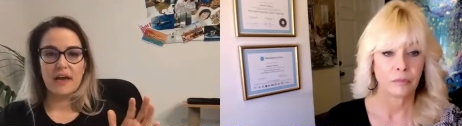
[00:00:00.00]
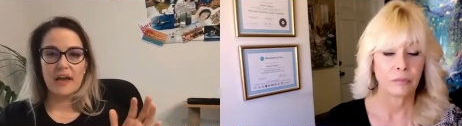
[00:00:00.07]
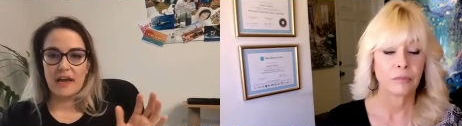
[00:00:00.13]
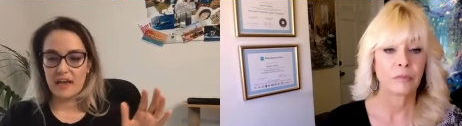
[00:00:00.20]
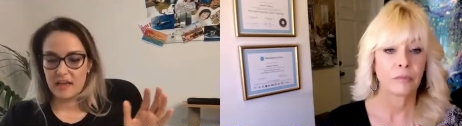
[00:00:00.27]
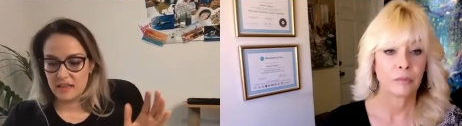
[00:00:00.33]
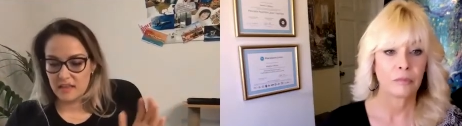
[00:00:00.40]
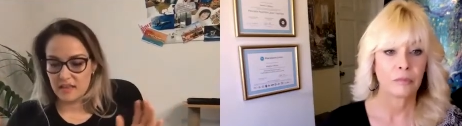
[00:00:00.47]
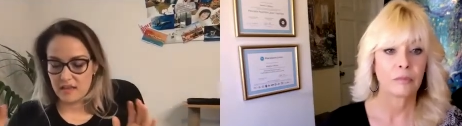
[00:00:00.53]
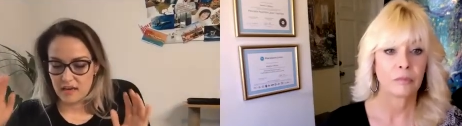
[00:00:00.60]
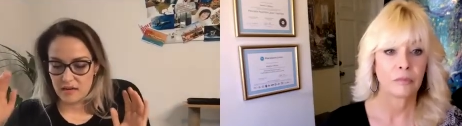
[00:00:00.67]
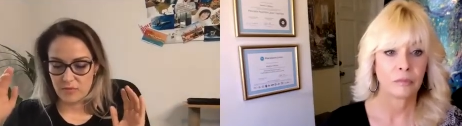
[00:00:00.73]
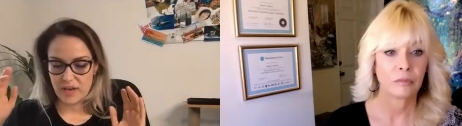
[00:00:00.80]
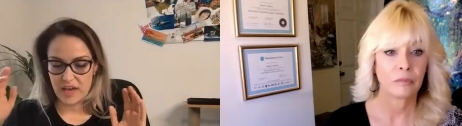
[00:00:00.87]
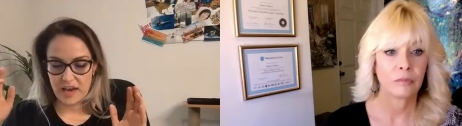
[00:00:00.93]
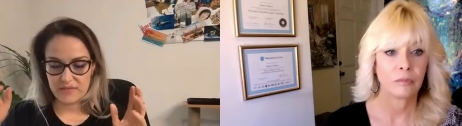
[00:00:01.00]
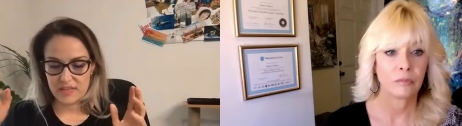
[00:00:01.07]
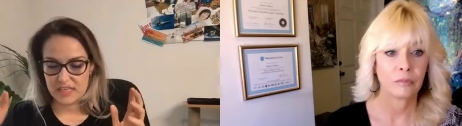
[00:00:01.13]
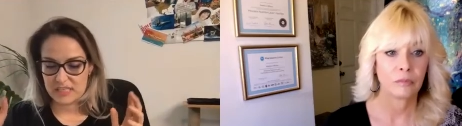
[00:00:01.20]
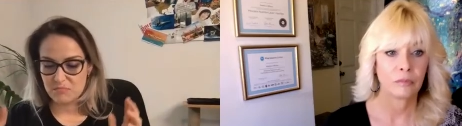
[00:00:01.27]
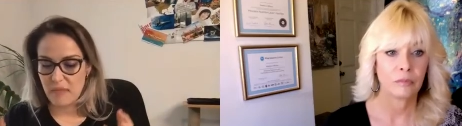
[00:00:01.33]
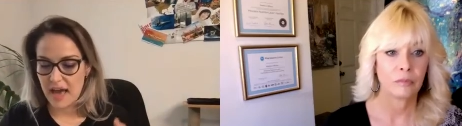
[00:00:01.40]
Speaker 1: And we have
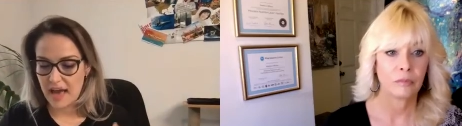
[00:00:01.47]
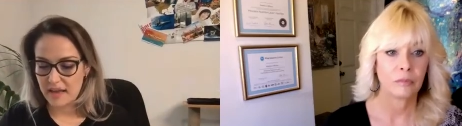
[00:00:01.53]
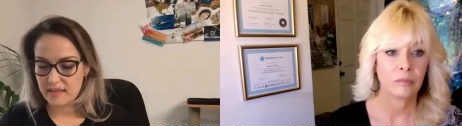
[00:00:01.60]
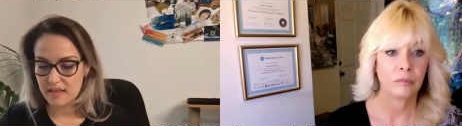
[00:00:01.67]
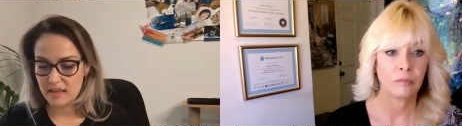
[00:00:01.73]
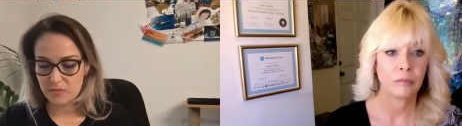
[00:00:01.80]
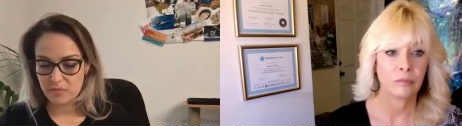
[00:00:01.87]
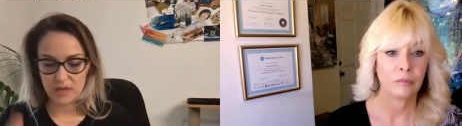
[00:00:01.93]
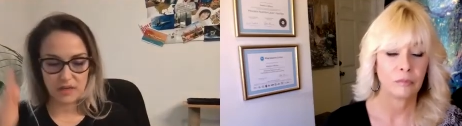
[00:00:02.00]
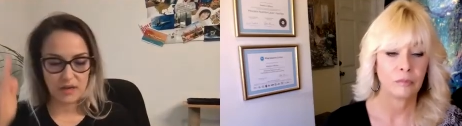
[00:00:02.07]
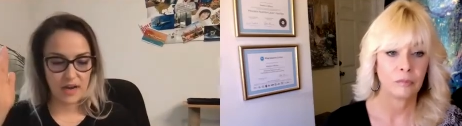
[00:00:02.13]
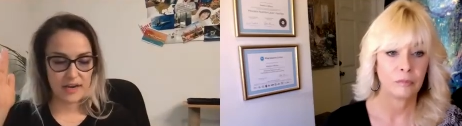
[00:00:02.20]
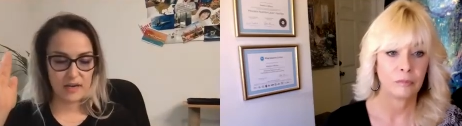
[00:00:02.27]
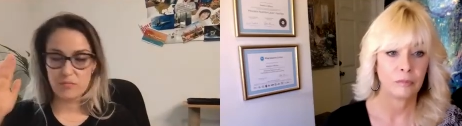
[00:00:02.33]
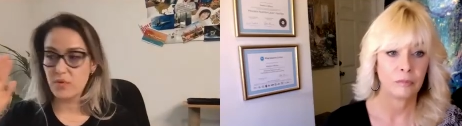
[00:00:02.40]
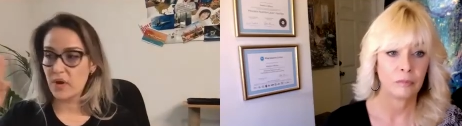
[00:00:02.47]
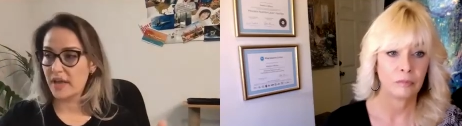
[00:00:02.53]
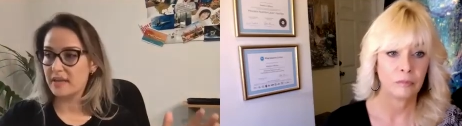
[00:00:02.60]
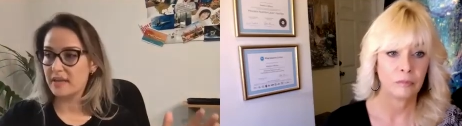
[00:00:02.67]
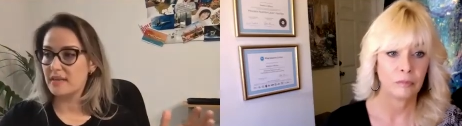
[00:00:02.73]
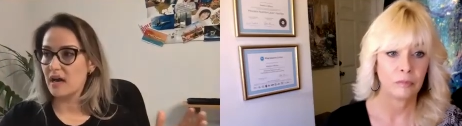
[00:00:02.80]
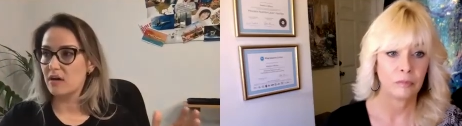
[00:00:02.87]
this math that we kind of break
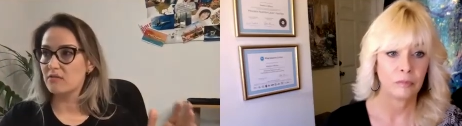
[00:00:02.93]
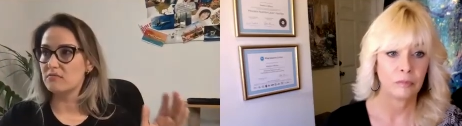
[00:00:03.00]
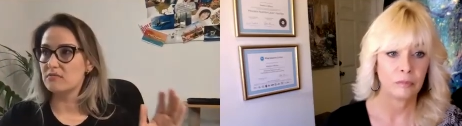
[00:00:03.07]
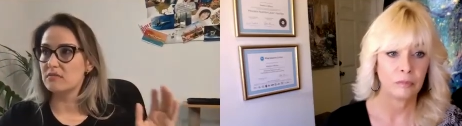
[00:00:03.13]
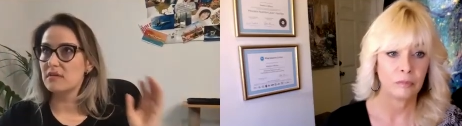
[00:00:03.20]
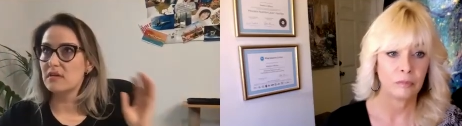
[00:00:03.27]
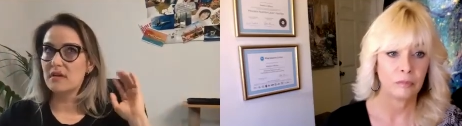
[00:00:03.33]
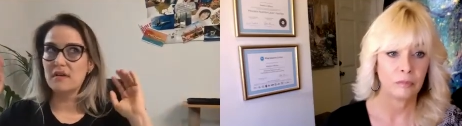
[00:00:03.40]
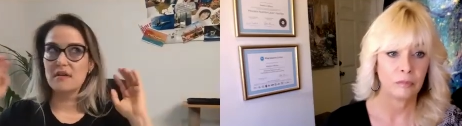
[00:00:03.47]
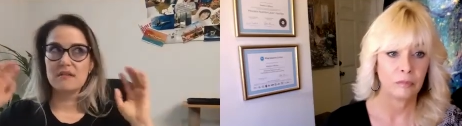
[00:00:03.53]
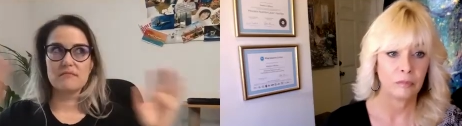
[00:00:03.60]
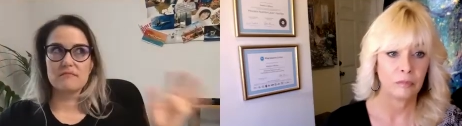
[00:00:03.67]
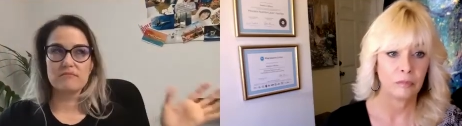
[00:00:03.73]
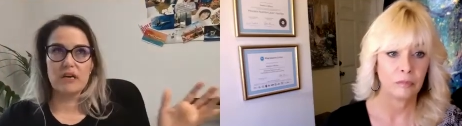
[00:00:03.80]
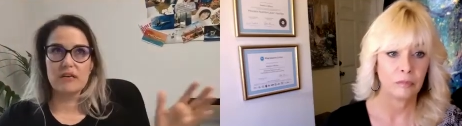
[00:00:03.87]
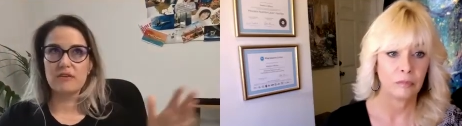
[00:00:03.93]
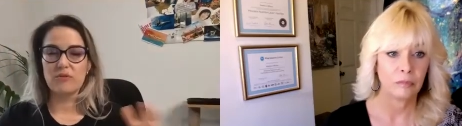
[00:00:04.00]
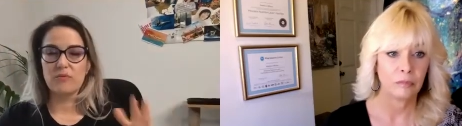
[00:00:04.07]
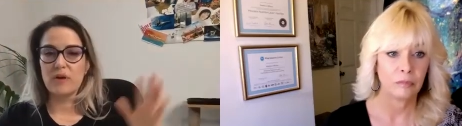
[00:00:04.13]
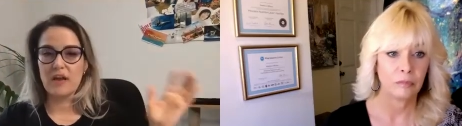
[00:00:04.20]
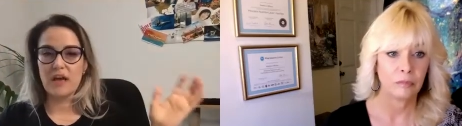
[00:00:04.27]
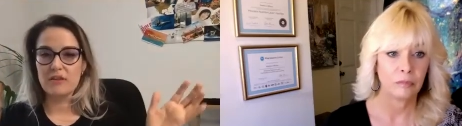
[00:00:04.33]
it down I don't
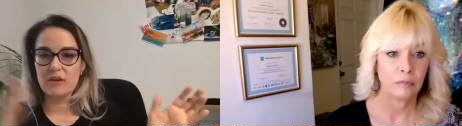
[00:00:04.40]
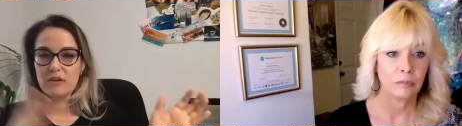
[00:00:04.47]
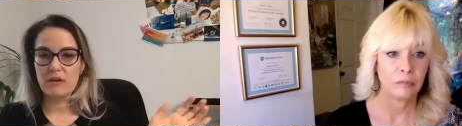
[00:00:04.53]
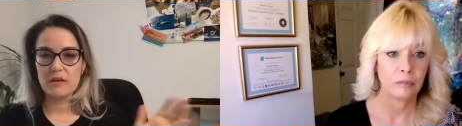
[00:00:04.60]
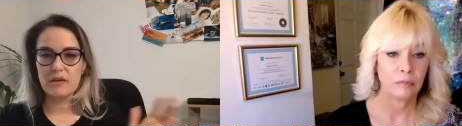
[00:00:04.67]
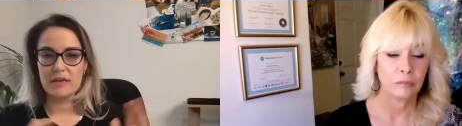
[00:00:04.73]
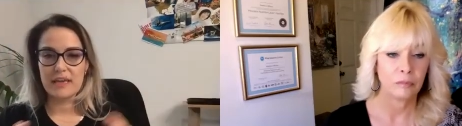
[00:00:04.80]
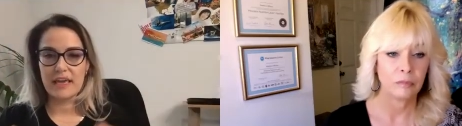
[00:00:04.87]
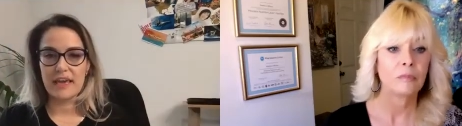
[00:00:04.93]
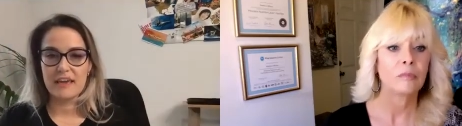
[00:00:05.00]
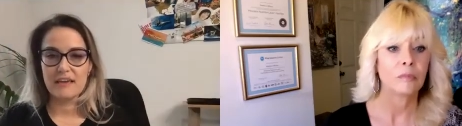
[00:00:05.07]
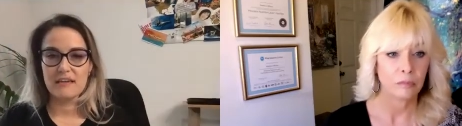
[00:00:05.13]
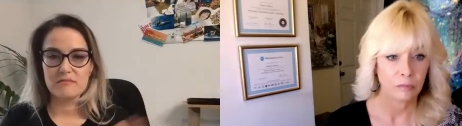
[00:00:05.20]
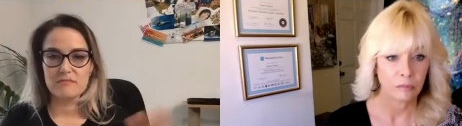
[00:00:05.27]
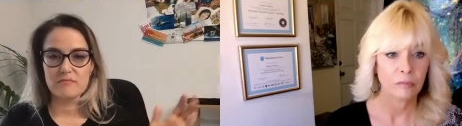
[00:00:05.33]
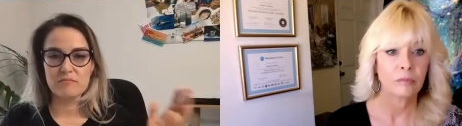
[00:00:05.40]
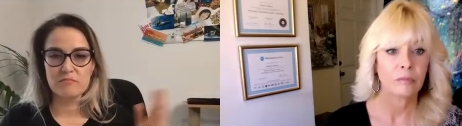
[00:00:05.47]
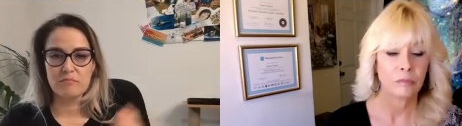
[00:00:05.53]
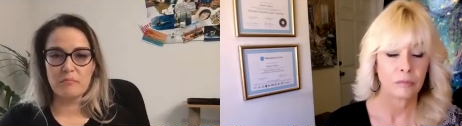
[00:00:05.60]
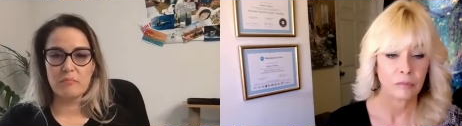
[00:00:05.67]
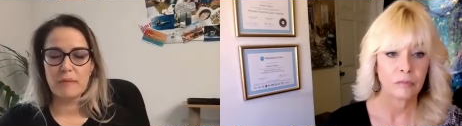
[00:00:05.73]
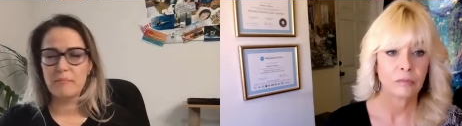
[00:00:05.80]
know,
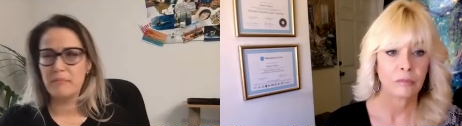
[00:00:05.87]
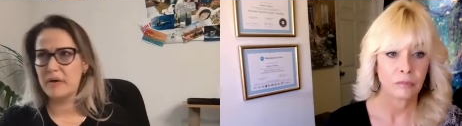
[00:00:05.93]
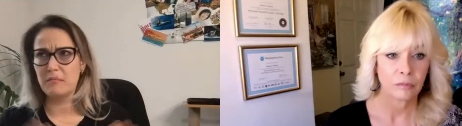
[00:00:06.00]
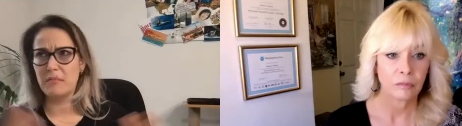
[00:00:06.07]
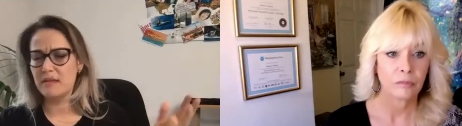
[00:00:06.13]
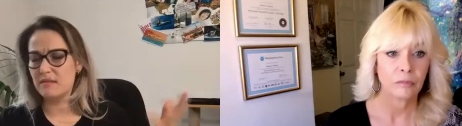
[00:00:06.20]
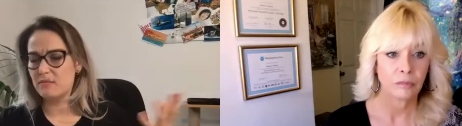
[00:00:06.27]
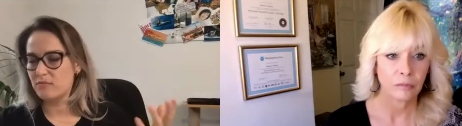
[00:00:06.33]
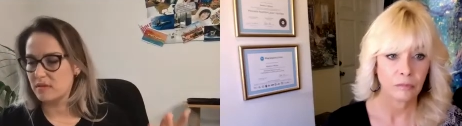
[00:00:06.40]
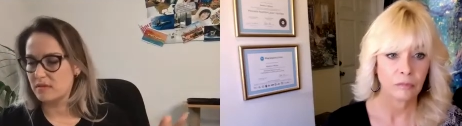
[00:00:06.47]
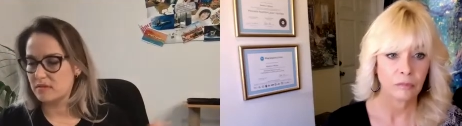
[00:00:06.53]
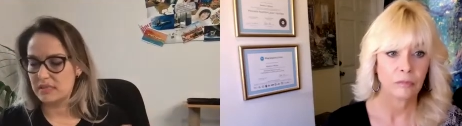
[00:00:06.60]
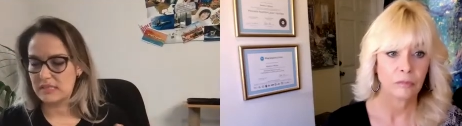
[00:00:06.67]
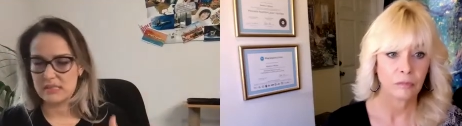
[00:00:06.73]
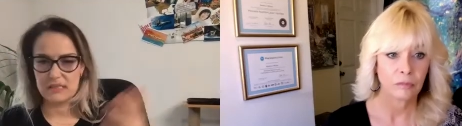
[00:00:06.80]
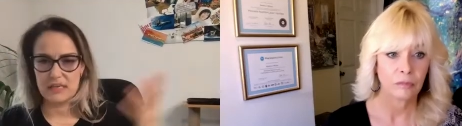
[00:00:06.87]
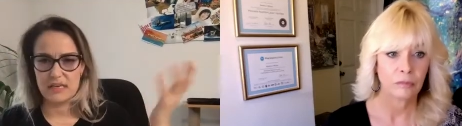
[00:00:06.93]
100K per month. What is it?